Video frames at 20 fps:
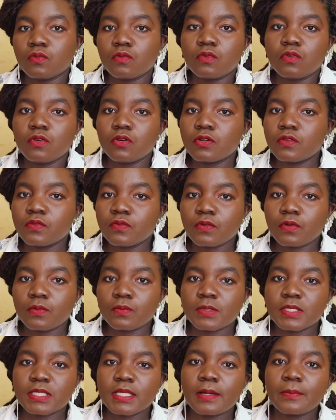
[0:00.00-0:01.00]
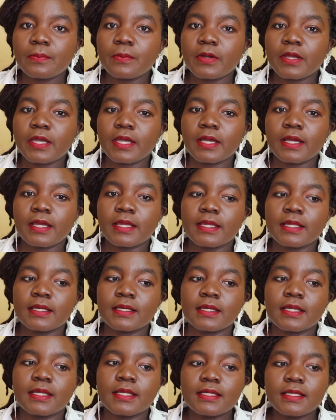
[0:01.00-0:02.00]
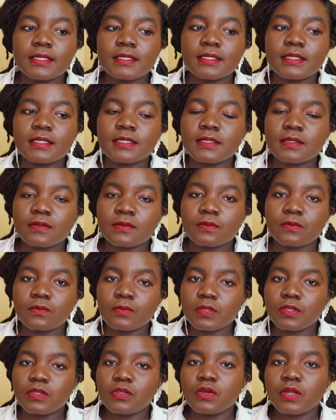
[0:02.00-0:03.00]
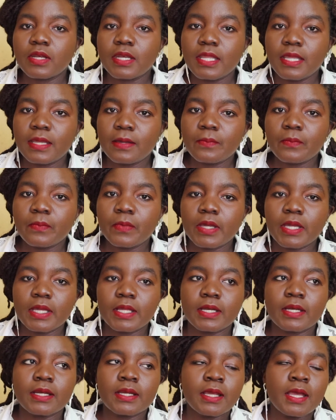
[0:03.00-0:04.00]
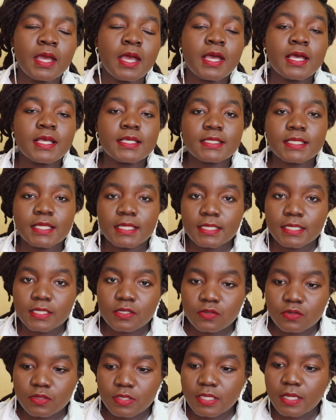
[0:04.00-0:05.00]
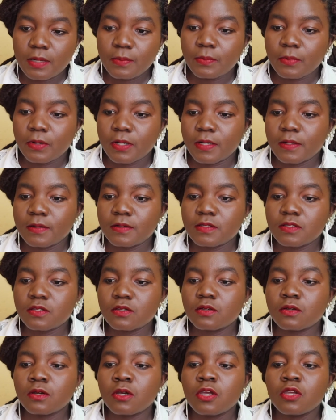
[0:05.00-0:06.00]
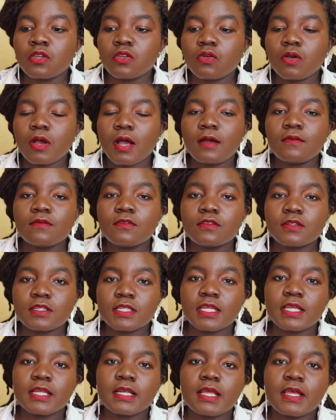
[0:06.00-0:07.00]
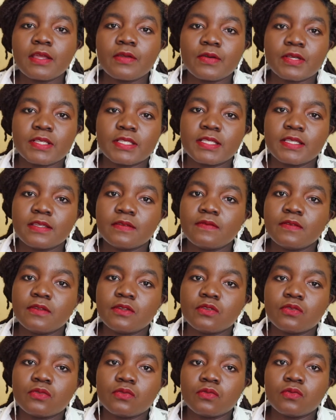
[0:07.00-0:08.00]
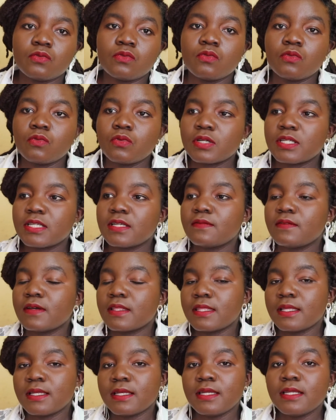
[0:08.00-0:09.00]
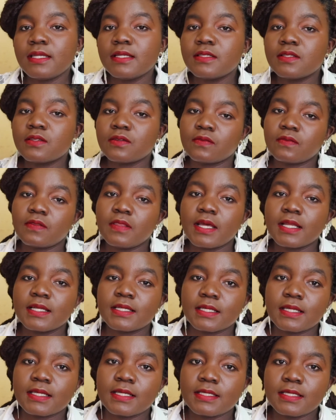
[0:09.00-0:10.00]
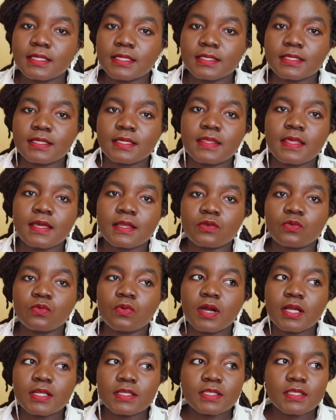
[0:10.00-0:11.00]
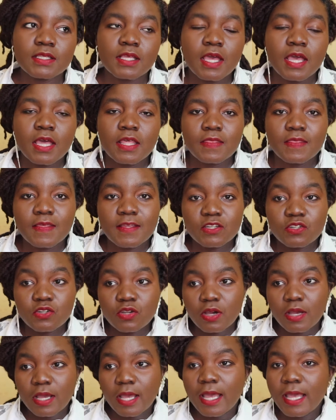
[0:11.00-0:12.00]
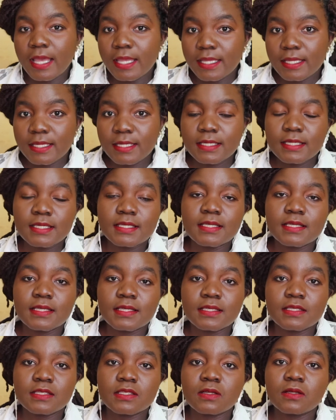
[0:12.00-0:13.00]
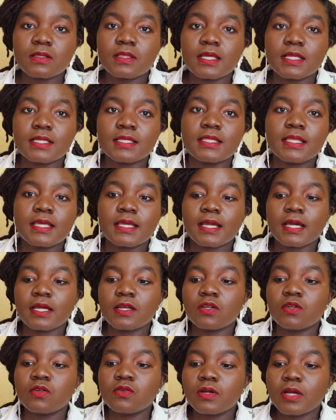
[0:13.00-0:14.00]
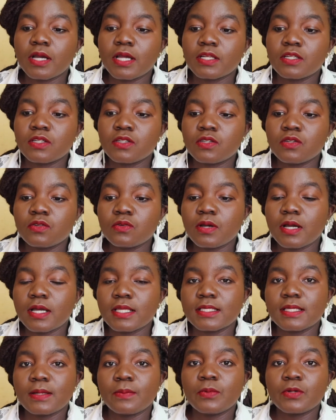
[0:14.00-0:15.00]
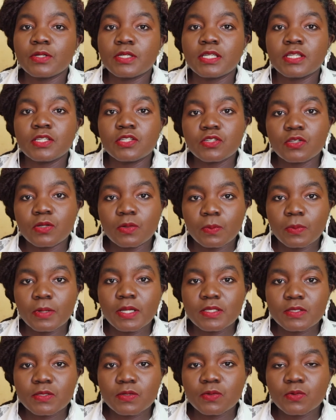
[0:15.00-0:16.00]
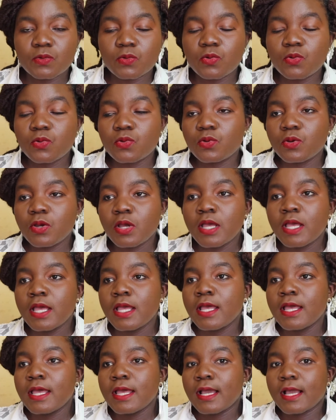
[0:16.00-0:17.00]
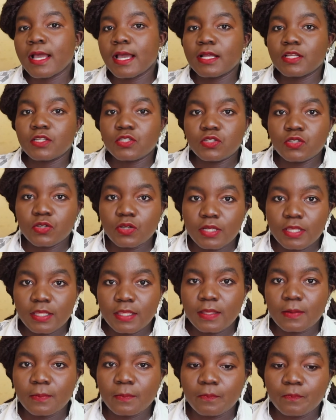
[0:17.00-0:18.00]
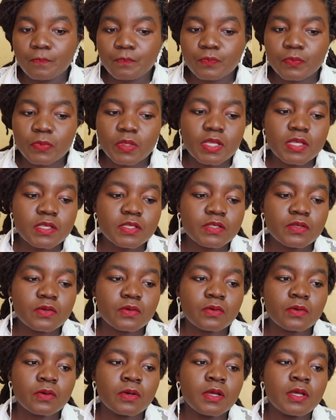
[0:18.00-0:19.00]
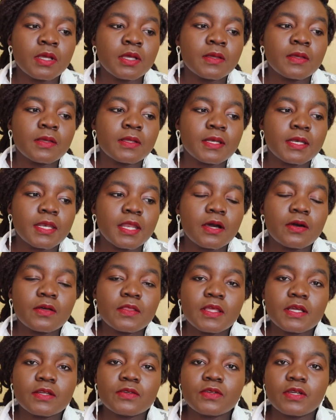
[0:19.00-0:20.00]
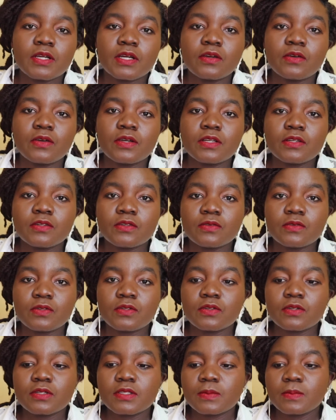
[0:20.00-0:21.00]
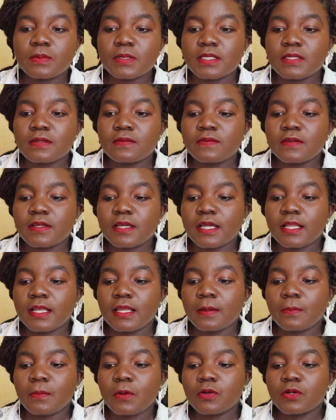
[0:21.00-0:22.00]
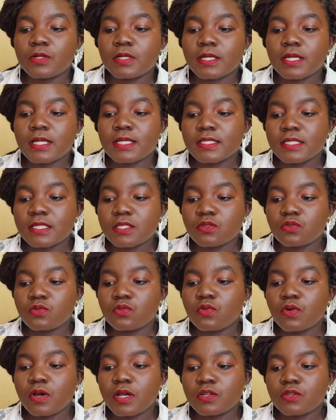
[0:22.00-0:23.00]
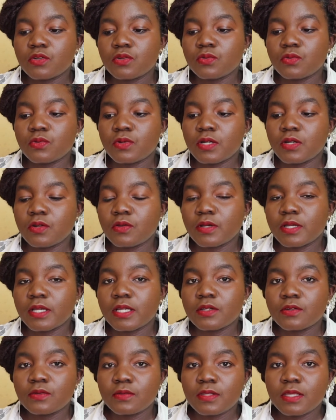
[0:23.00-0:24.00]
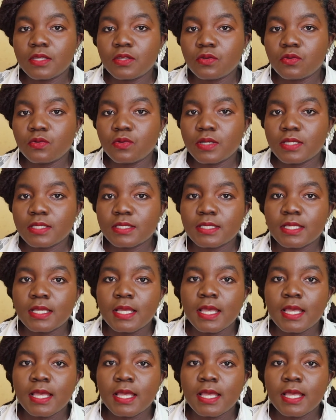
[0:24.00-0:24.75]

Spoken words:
got from somewhere and edit it with your name and send it to someone. So you have to tailor your CV to whatever the needs of that agency that wants, that you are eyeing, so that they can look at you as a potential person who can join them. So now that we are going to talk specifically about nurses who want to relocate to the US,